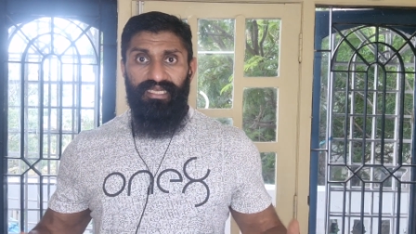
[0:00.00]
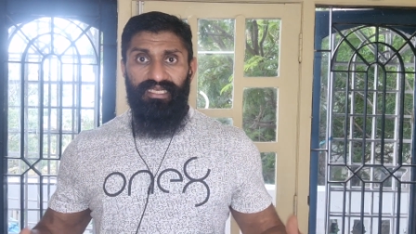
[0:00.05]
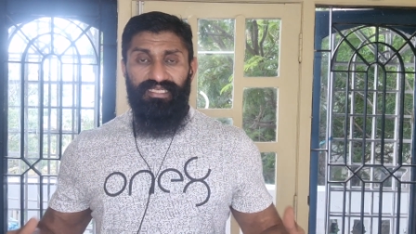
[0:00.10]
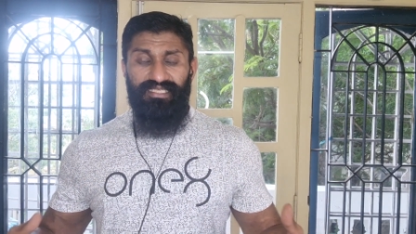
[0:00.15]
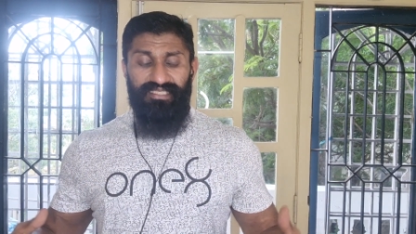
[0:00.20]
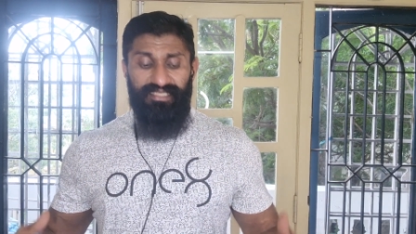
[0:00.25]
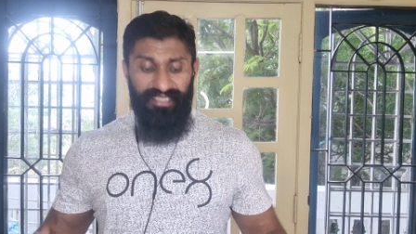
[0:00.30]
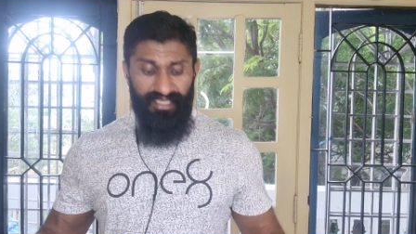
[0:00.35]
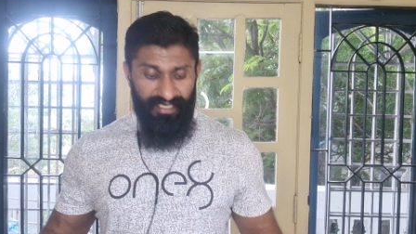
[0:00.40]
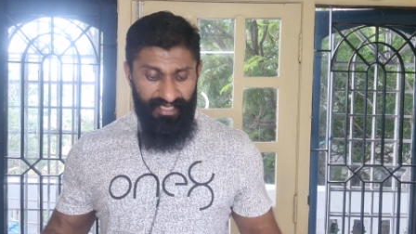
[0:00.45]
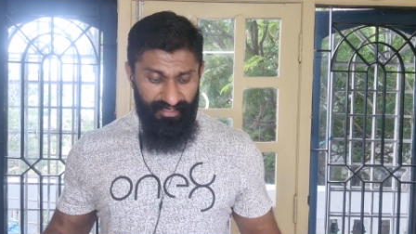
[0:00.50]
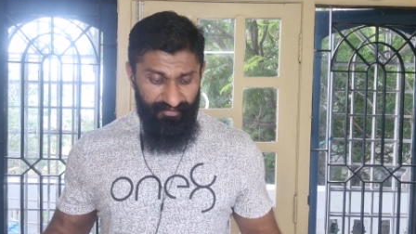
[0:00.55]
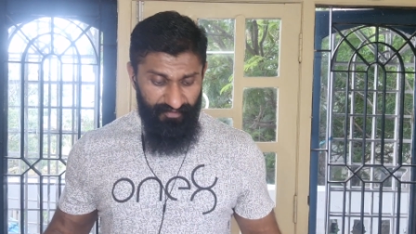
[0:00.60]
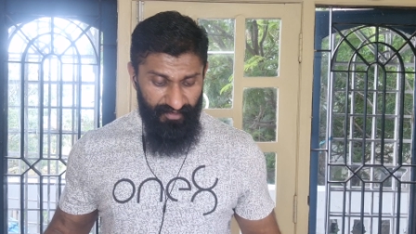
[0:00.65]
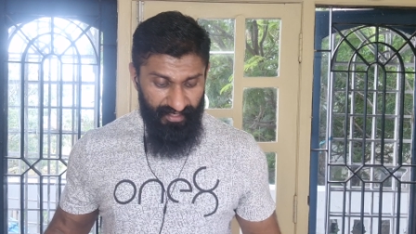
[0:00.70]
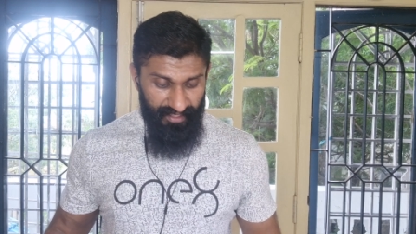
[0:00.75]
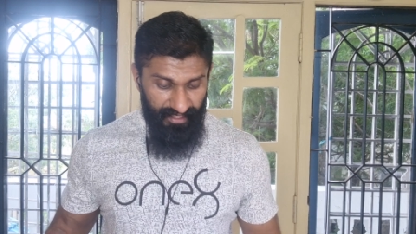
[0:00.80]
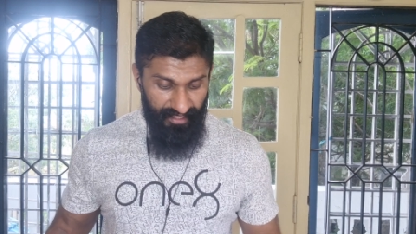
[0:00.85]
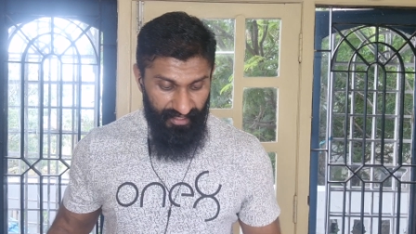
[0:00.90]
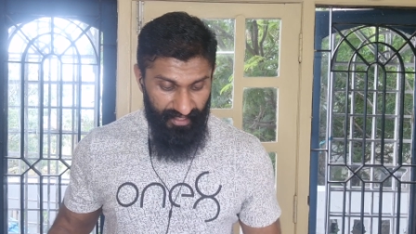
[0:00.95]

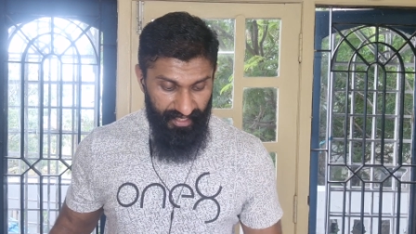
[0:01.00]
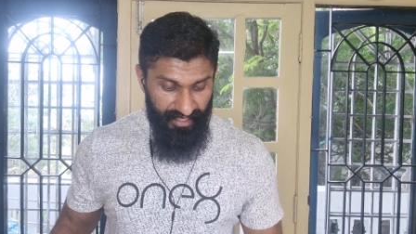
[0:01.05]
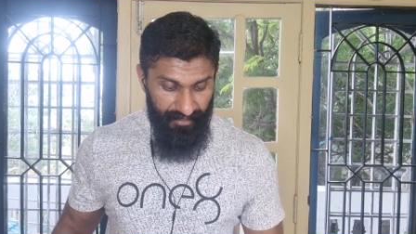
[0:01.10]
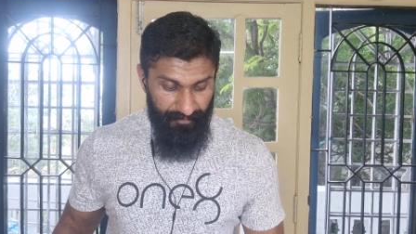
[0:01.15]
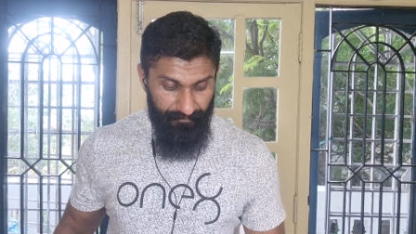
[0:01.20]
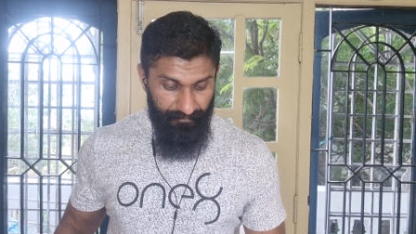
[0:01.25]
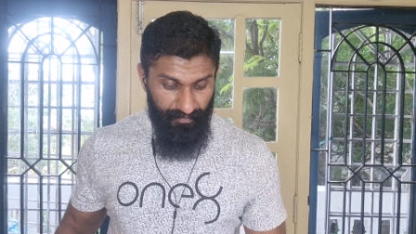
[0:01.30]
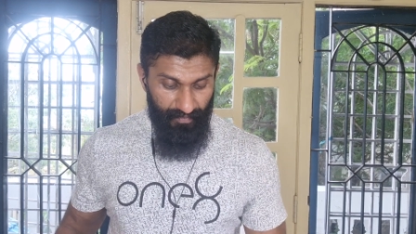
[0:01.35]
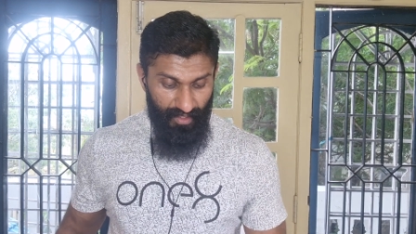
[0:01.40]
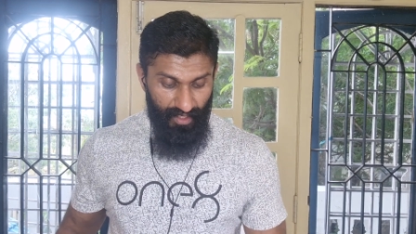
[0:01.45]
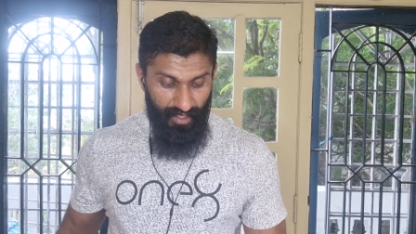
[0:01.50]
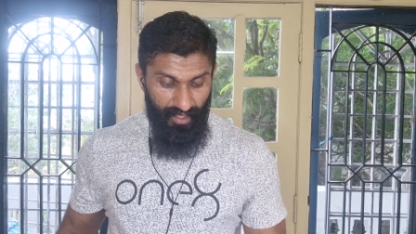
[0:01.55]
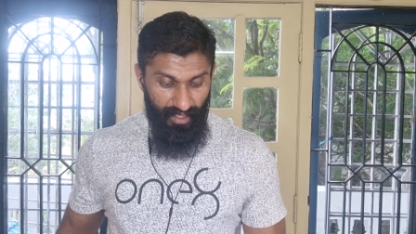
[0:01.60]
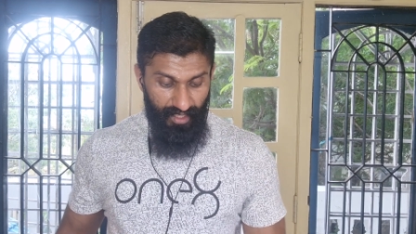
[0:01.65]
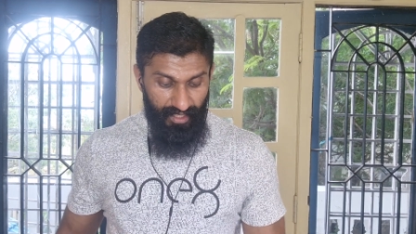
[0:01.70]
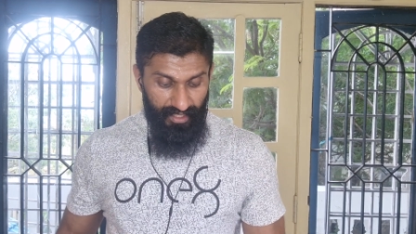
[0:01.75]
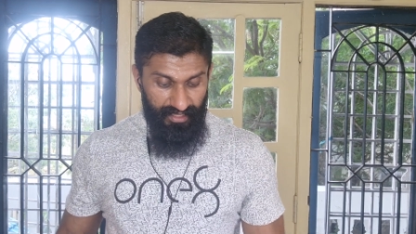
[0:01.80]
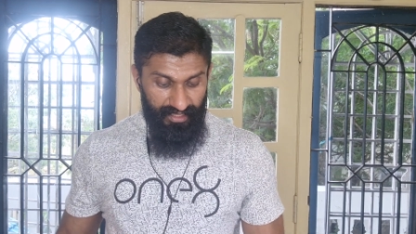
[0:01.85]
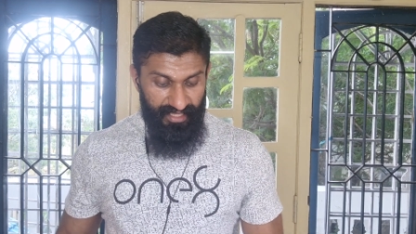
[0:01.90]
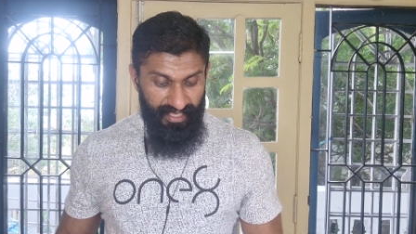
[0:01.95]
Significantly,
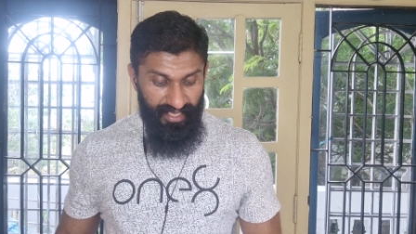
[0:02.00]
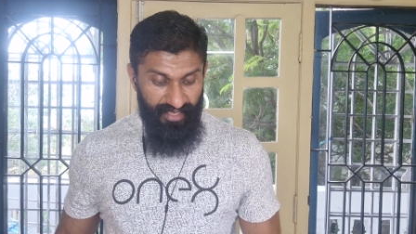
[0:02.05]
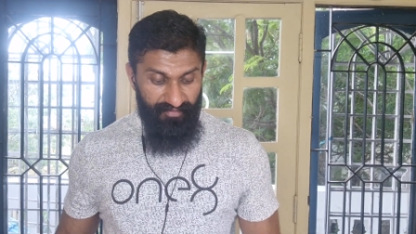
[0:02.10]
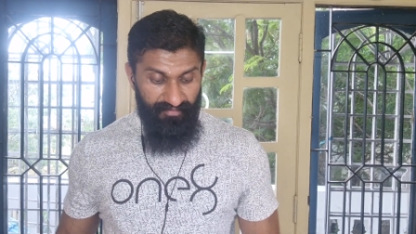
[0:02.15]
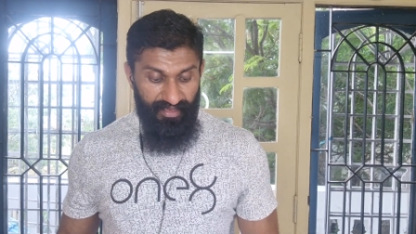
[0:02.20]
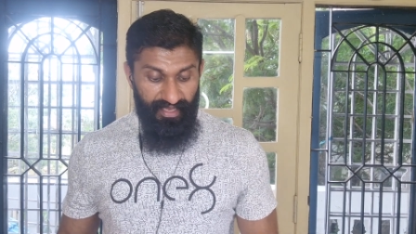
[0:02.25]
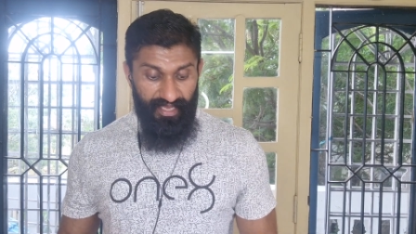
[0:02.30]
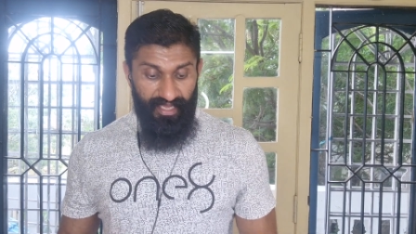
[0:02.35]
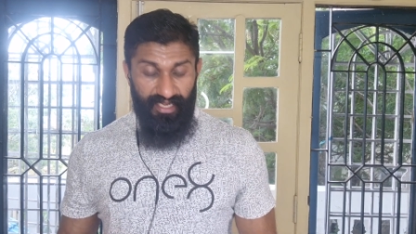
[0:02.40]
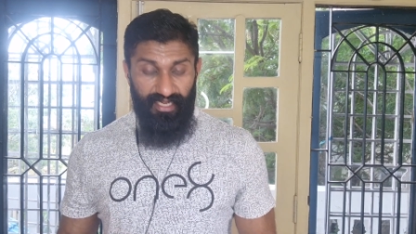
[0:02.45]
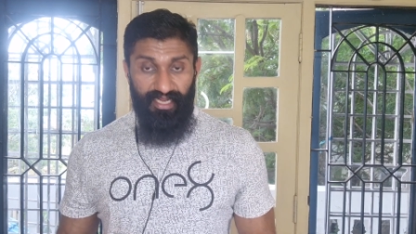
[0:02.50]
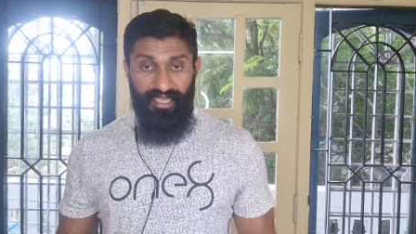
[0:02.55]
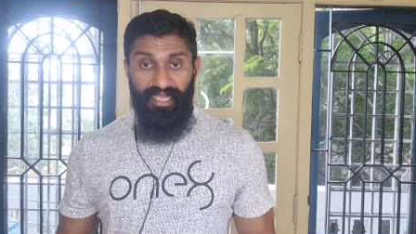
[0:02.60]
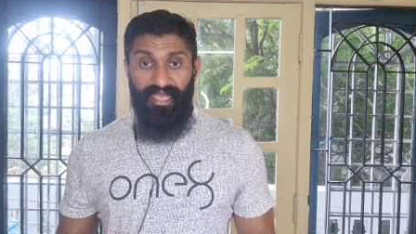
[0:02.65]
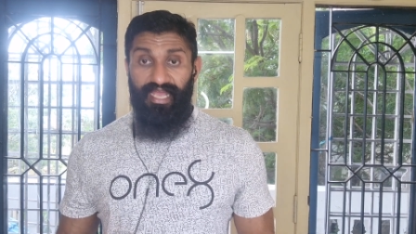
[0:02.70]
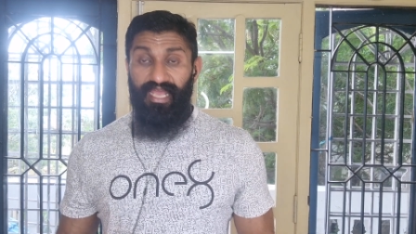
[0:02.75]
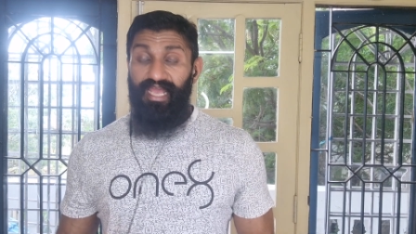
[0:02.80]
they were